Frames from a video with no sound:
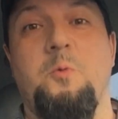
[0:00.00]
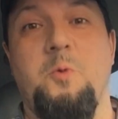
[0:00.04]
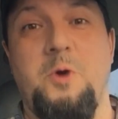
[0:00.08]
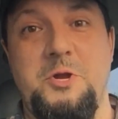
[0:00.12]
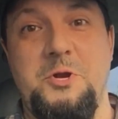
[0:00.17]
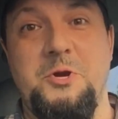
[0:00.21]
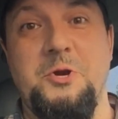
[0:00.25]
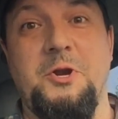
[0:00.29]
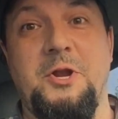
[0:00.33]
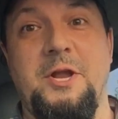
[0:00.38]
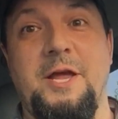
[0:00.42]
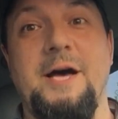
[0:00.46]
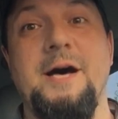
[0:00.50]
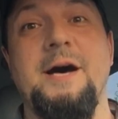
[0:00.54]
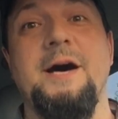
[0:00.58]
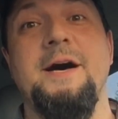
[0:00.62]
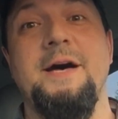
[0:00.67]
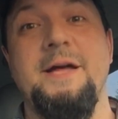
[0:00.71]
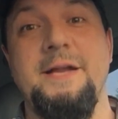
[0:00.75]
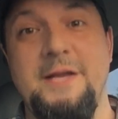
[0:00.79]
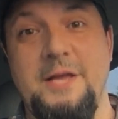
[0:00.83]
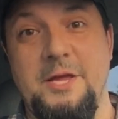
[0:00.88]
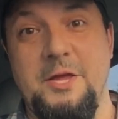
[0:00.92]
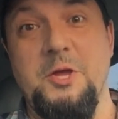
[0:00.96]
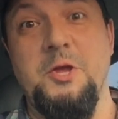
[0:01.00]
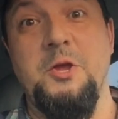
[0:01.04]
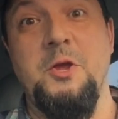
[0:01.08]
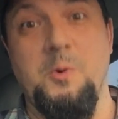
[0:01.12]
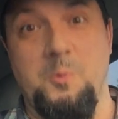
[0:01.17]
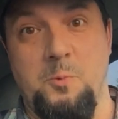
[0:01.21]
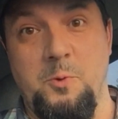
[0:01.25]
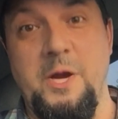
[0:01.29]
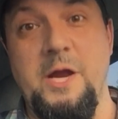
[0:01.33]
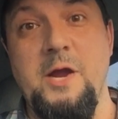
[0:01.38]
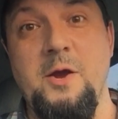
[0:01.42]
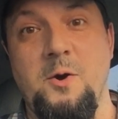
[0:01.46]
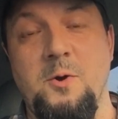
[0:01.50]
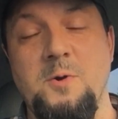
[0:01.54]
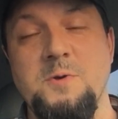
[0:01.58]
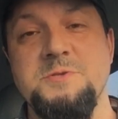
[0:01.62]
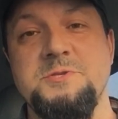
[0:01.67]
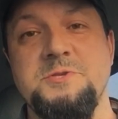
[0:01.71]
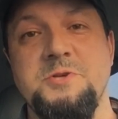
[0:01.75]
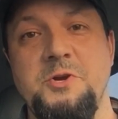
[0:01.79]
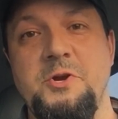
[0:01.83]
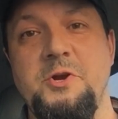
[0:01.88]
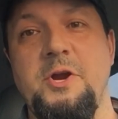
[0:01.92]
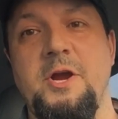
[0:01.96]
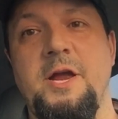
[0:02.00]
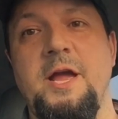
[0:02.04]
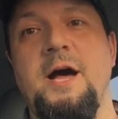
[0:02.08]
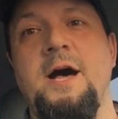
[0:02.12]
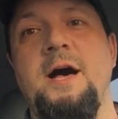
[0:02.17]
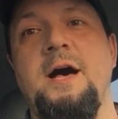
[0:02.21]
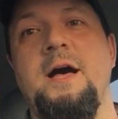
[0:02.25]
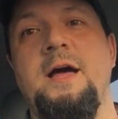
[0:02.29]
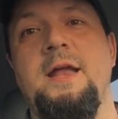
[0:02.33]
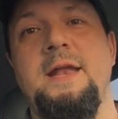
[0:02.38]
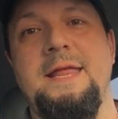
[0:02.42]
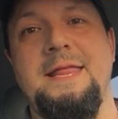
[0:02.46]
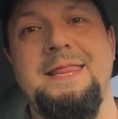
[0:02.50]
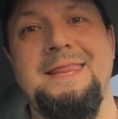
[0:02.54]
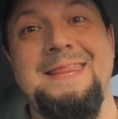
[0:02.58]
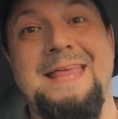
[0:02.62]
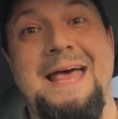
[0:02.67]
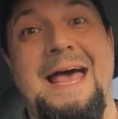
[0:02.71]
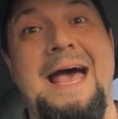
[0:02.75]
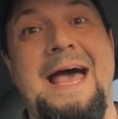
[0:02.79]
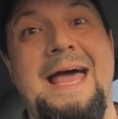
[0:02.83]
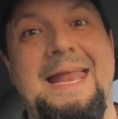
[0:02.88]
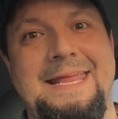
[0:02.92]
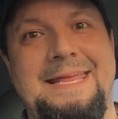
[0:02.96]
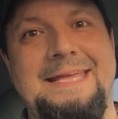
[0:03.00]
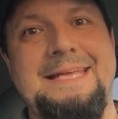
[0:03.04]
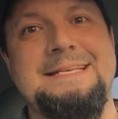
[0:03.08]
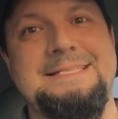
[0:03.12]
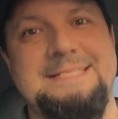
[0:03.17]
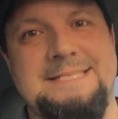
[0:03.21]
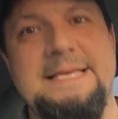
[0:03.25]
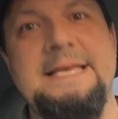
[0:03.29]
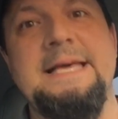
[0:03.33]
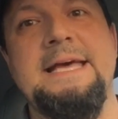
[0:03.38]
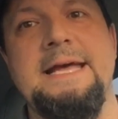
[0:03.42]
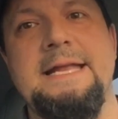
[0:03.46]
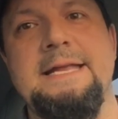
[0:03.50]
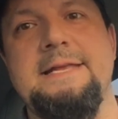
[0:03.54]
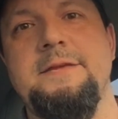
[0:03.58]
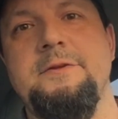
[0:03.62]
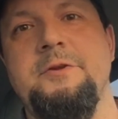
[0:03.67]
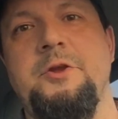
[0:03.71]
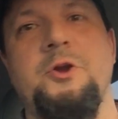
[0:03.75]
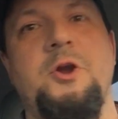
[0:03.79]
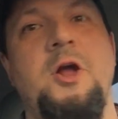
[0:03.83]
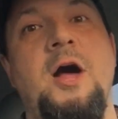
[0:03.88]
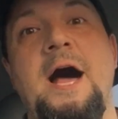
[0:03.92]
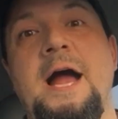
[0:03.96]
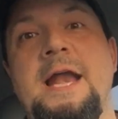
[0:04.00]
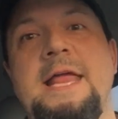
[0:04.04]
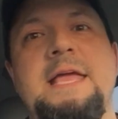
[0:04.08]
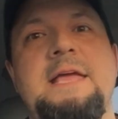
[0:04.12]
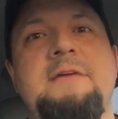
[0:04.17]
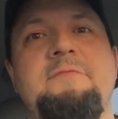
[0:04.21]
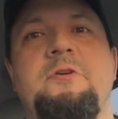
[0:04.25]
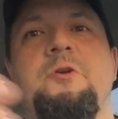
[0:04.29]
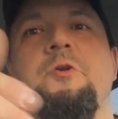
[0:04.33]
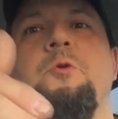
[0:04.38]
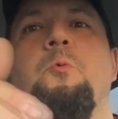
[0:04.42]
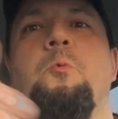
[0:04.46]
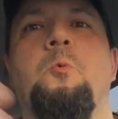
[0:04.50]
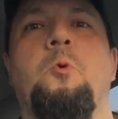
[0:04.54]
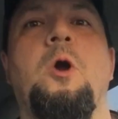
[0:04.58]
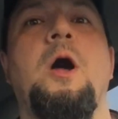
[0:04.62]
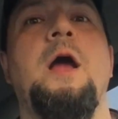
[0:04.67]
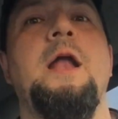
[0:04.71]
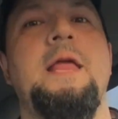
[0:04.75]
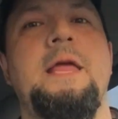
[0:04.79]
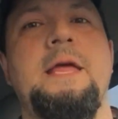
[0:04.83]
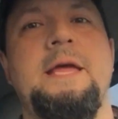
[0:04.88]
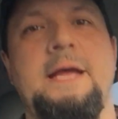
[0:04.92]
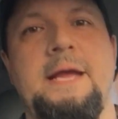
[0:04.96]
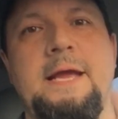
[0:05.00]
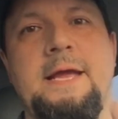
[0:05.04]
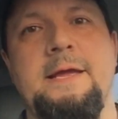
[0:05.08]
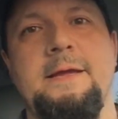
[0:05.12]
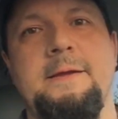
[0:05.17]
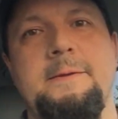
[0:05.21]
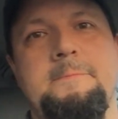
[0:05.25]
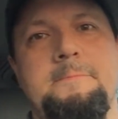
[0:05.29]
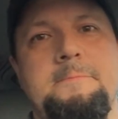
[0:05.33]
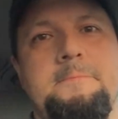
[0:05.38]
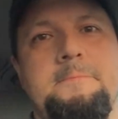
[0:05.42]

When you're done, you reholster your gun. That is it. You're not even running